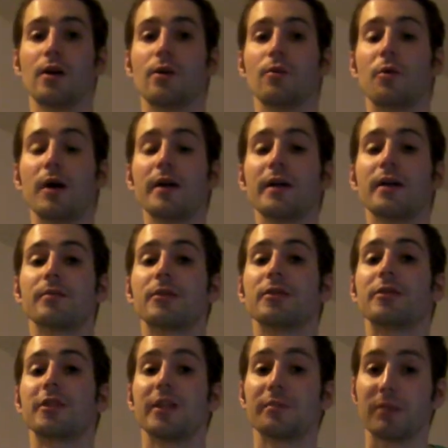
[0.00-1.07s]
welcome to
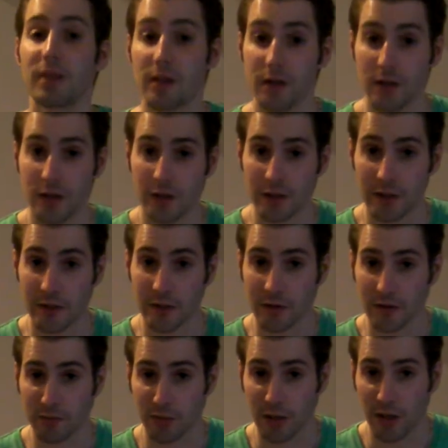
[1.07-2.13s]
chapter 13
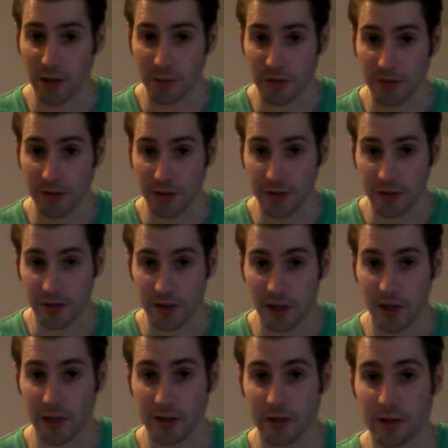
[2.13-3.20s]
of Bram Stoker's
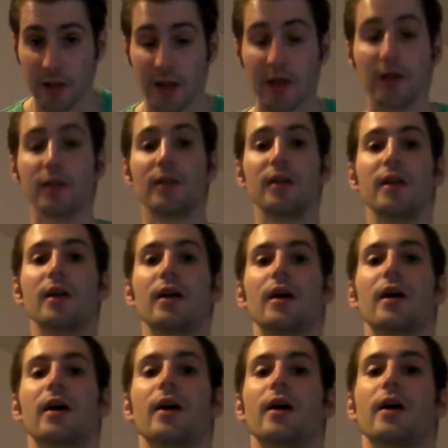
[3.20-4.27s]
Dracula,
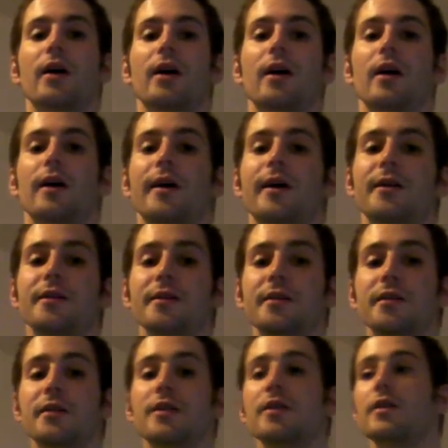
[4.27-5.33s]

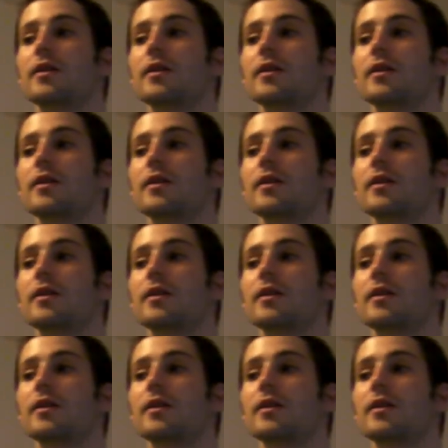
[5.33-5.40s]
and